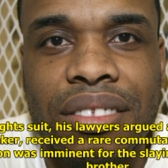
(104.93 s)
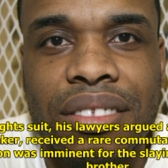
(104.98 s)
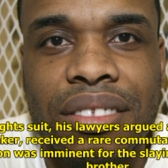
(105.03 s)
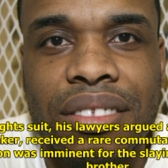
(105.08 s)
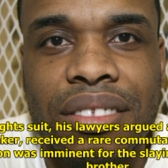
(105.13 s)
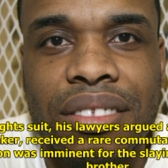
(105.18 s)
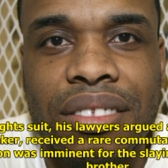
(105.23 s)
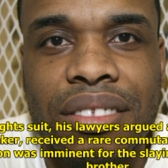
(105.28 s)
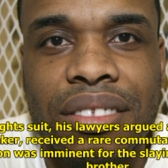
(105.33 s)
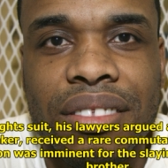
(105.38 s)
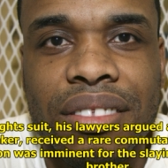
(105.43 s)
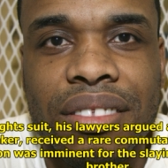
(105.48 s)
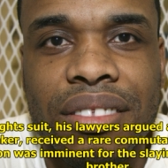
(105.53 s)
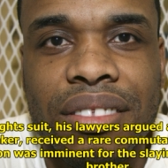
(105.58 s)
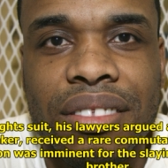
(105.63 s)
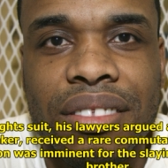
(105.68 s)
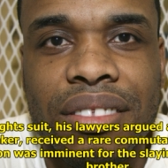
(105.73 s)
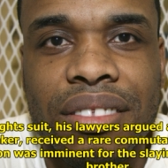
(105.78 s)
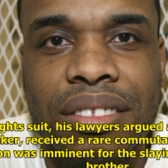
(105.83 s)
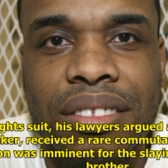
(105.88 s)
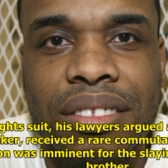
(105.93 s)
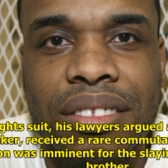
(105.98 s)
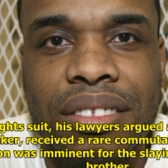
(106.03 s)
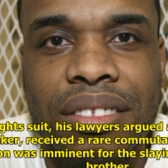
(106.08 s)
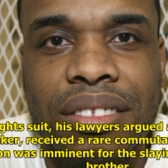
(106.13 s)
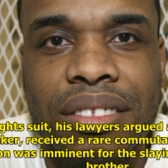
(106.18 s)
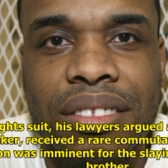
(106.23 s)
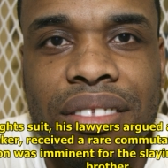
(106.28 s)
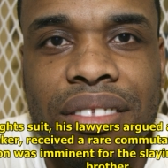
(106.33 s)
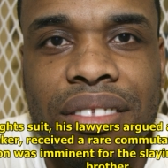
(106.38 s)

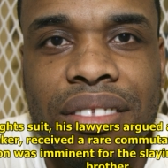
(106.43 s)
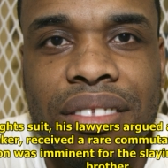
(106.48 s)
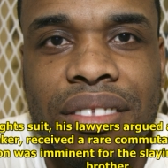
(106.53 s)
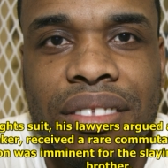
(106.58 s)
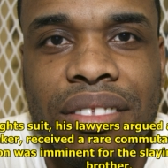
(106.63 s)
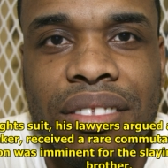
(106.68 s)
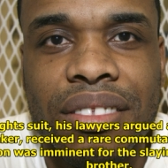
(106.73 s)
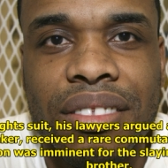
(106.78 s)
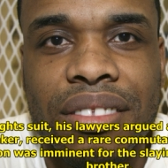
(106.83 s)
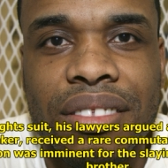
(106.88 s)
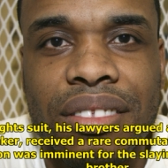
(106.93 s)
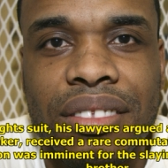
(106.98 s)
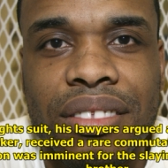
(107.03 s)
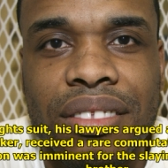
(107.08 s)
Nobody speaks.